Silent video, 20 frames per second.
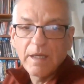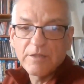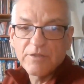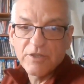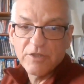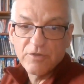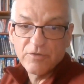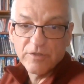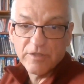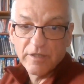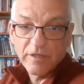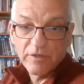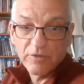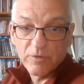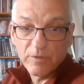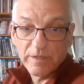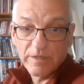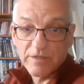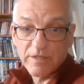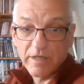It's Tuesday the
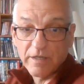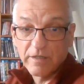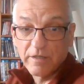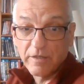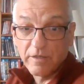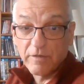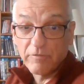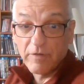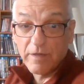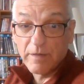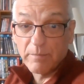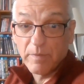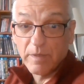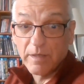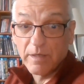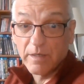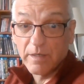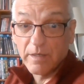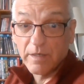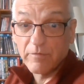22nd of
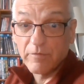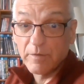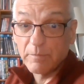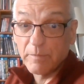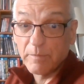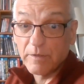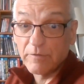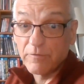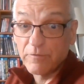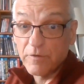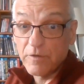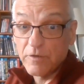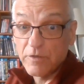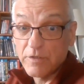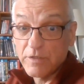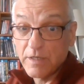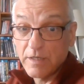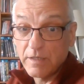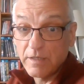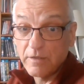November and I've had my
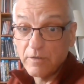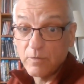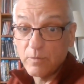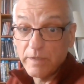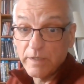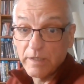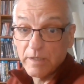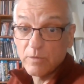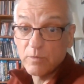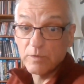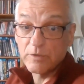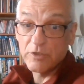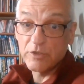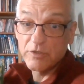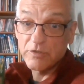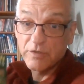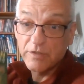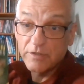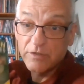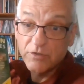first sale of the week which
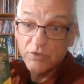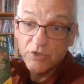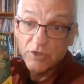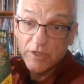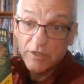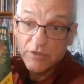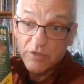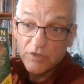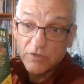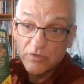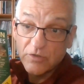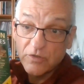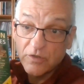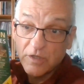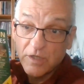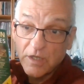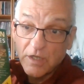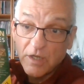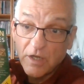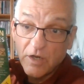is this jigsaw
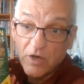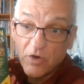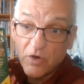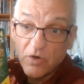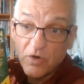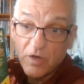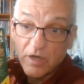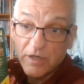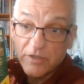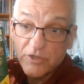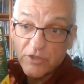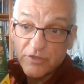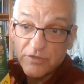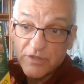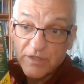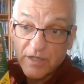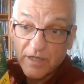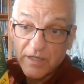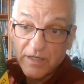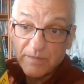or I
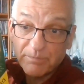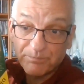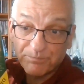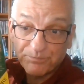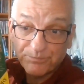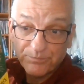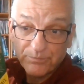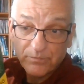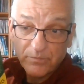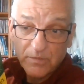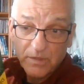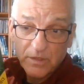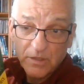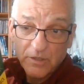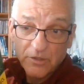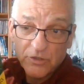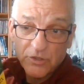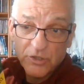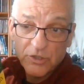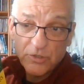should say
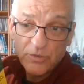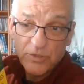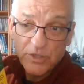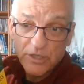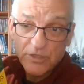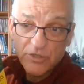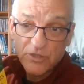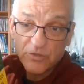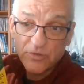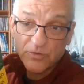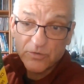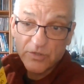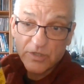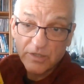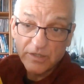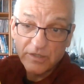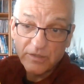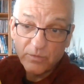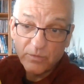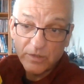two jigsaws
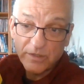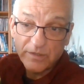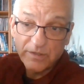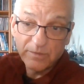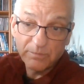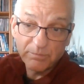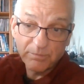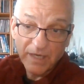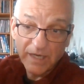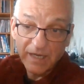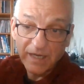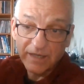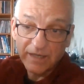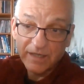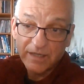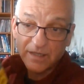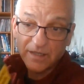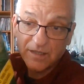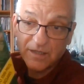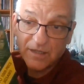in one pack.
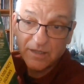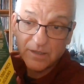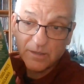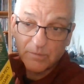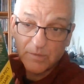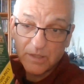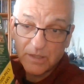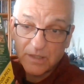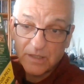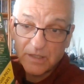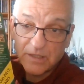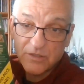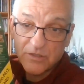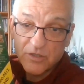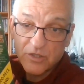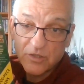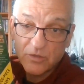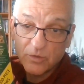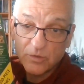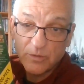Um,
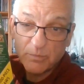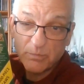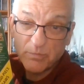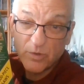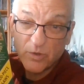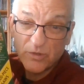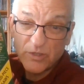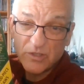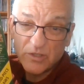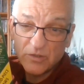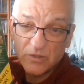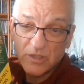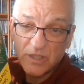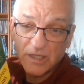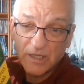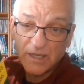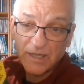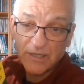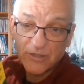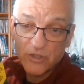it's called the Bruegel
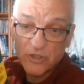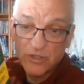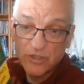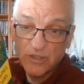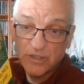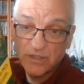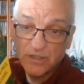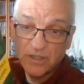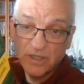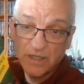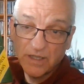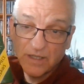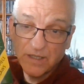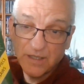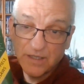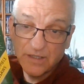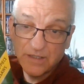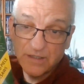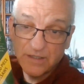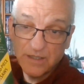Collection,
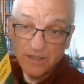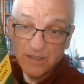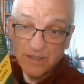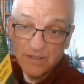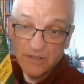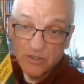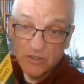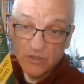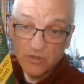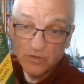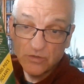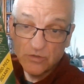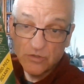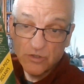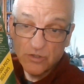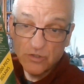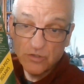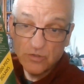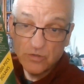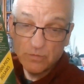and it's got
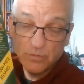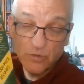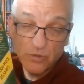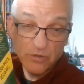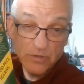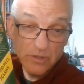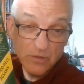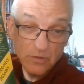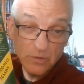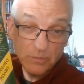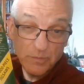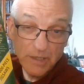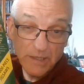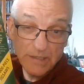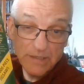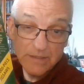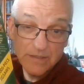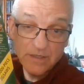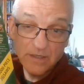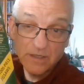two Bruegel
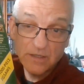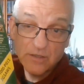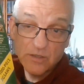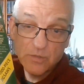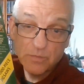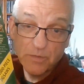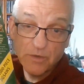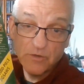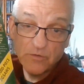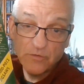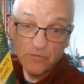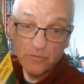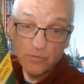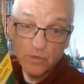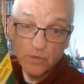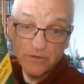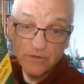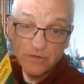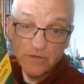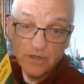paintings, both
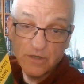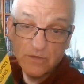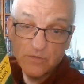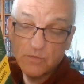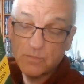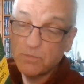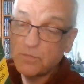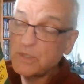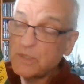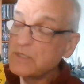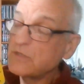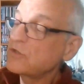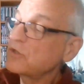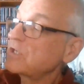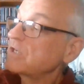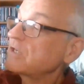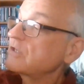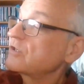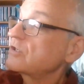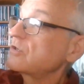1,000 piece
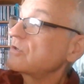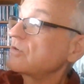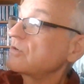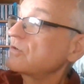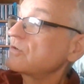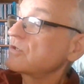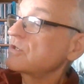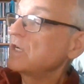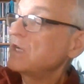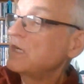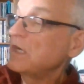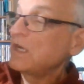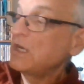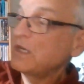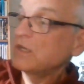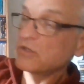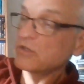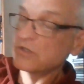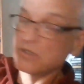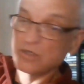jigsaws.
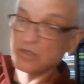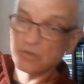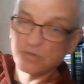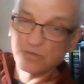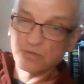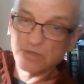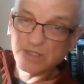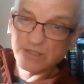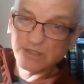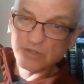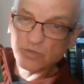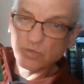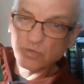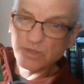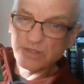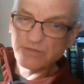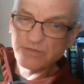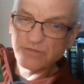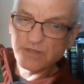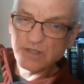So that's
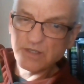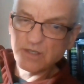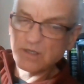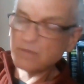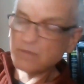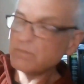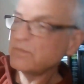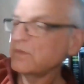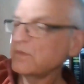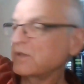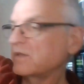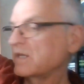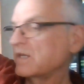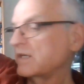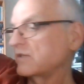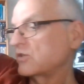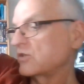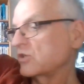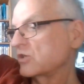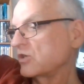one of them.
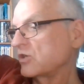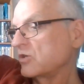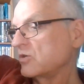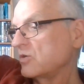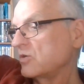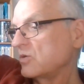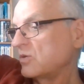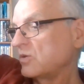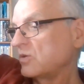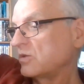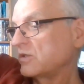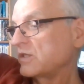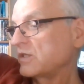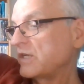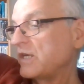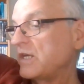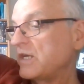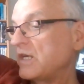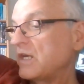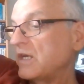That's called
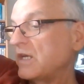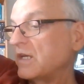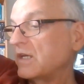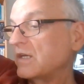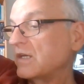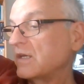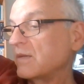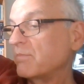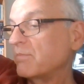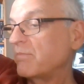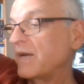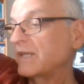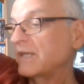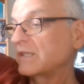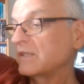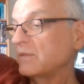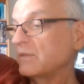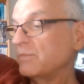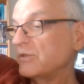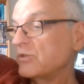uh,
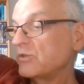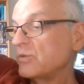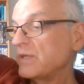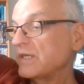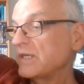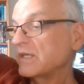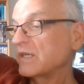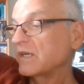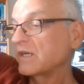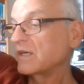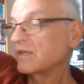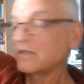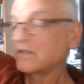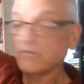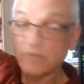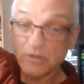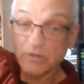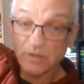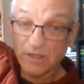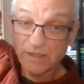Battle Between
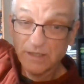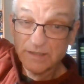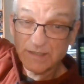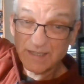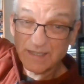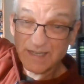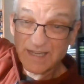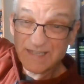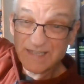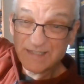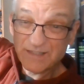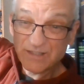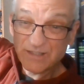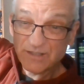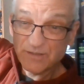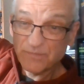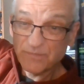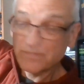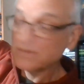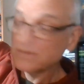Carnival and Lent.